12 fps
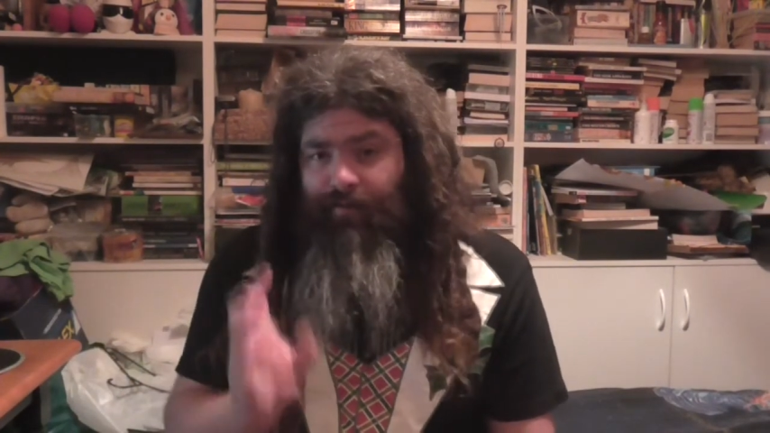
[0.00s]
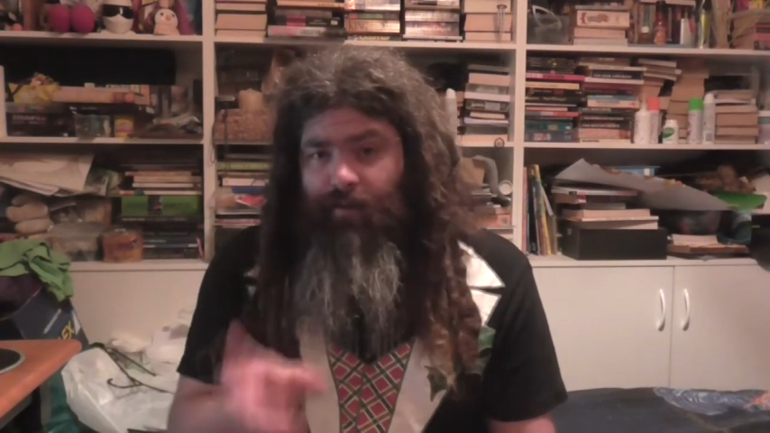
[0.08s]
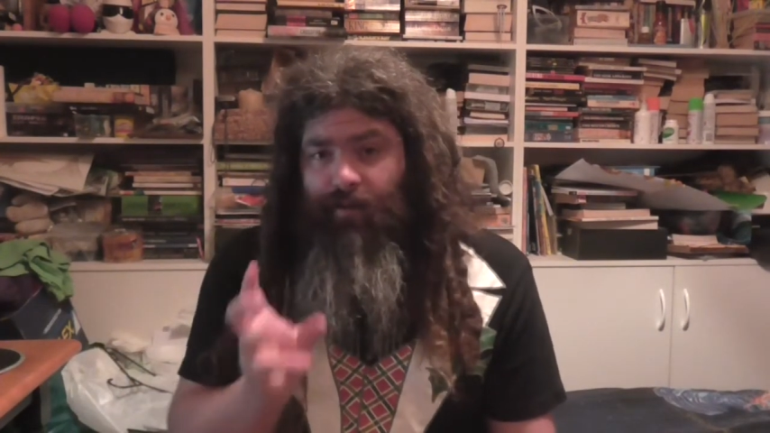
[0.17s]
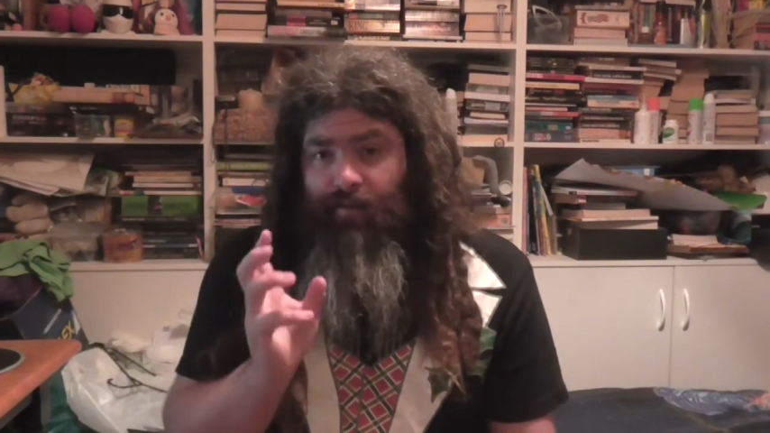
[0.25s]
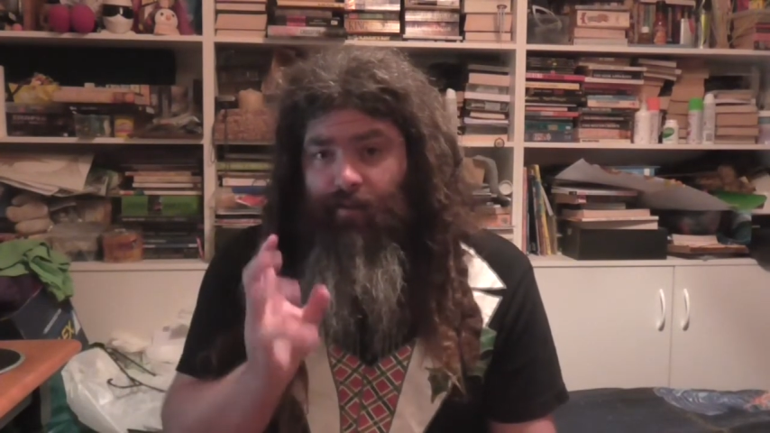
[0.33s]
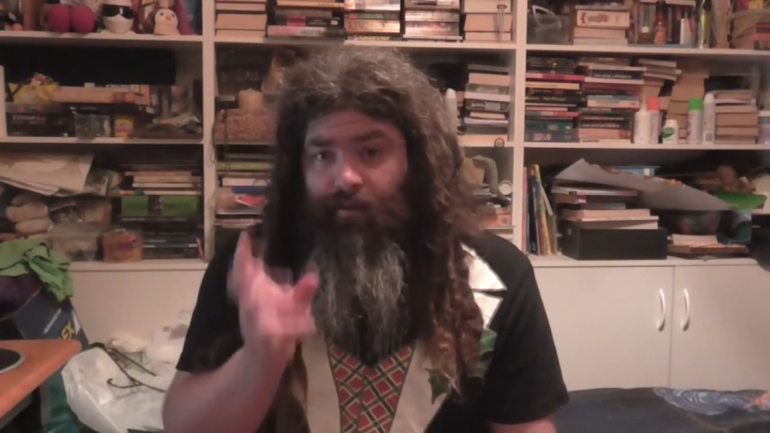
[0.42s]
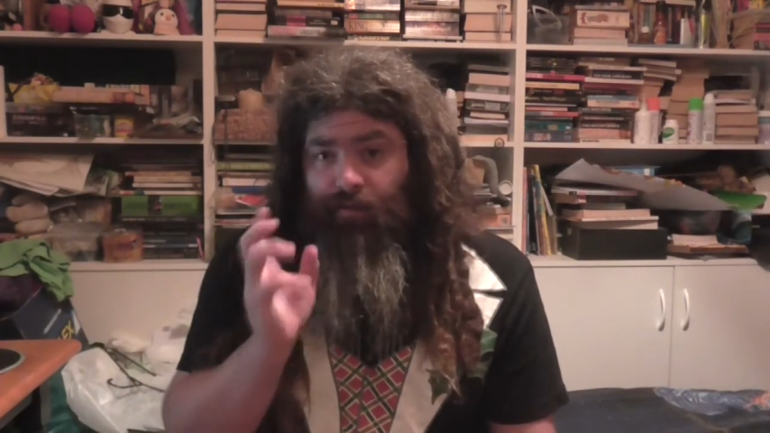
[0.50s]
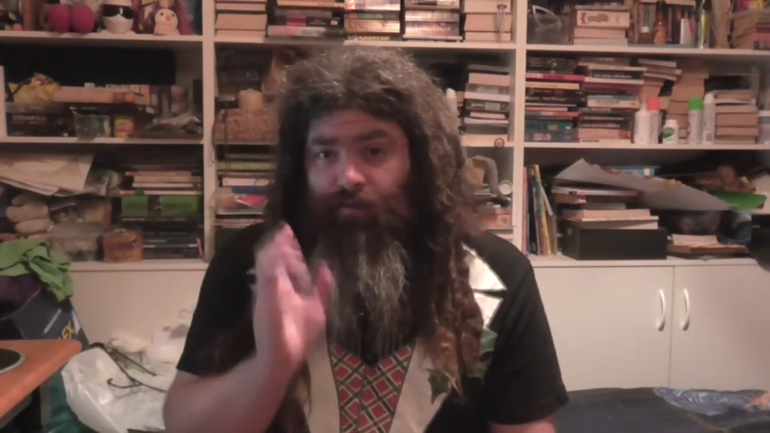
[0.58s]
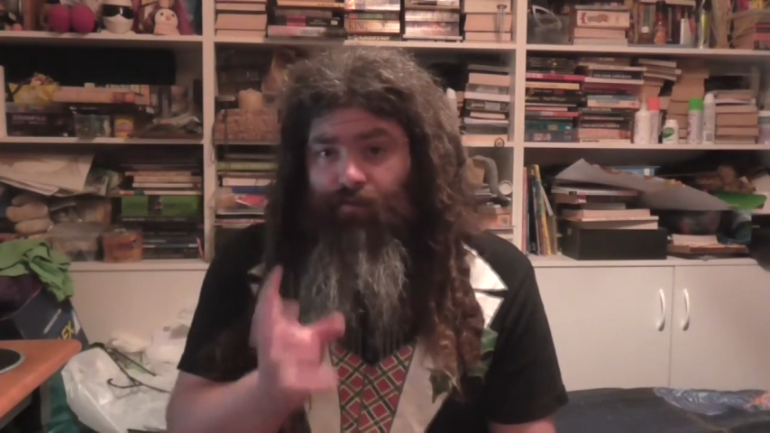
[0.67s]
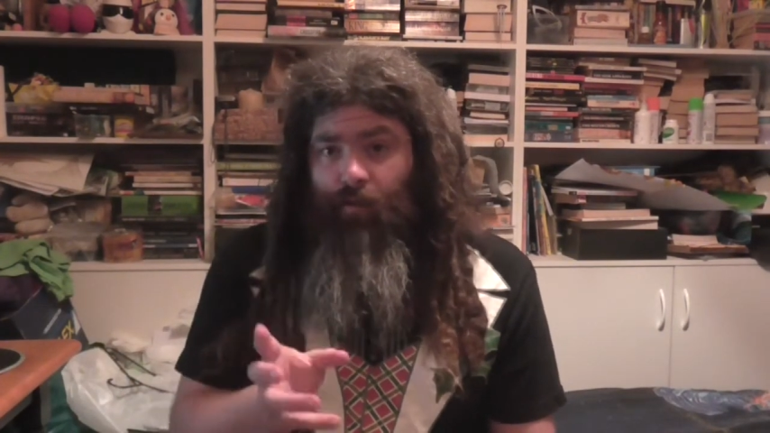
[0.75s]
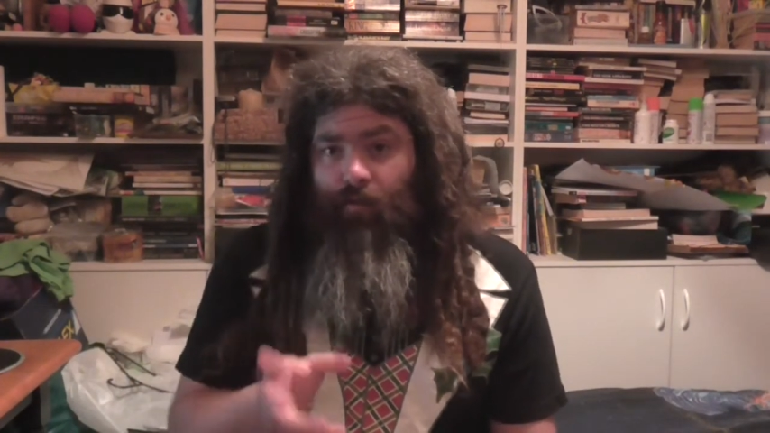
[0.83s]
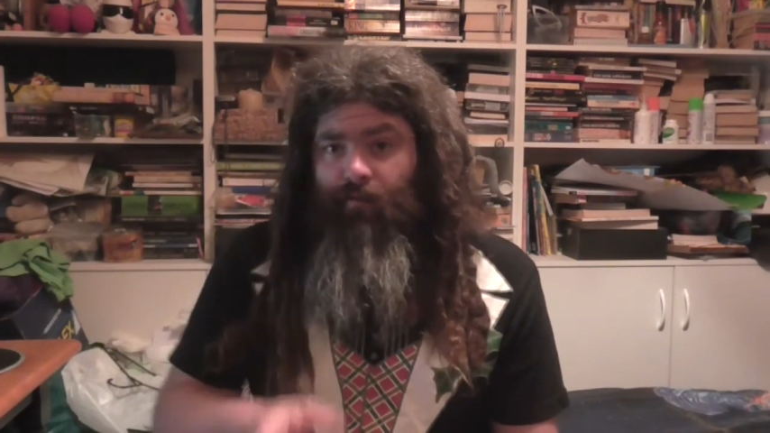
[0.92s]
a very, very
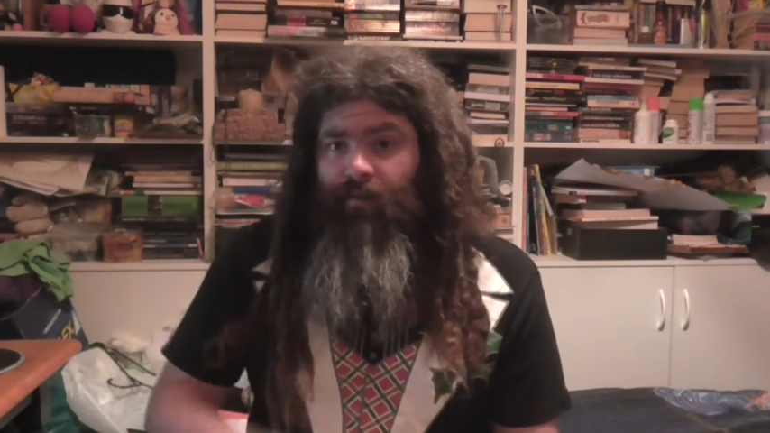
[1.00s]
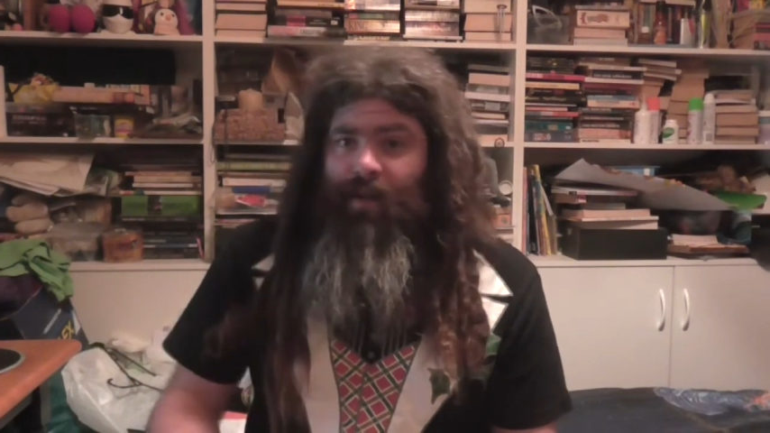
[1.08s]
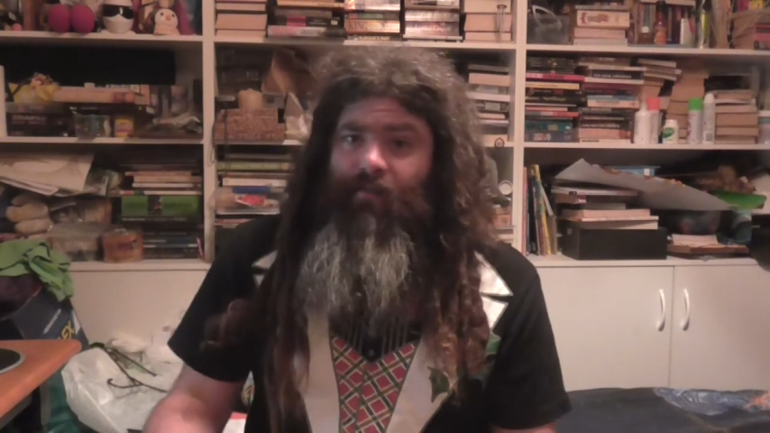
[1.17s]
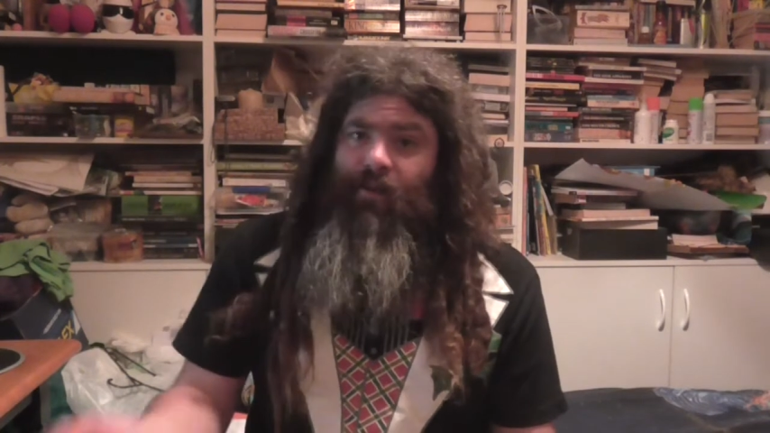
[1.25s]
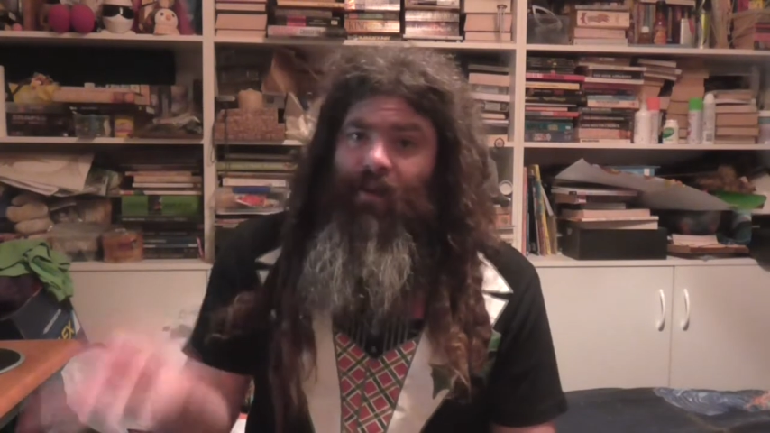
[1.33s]
strong flavour.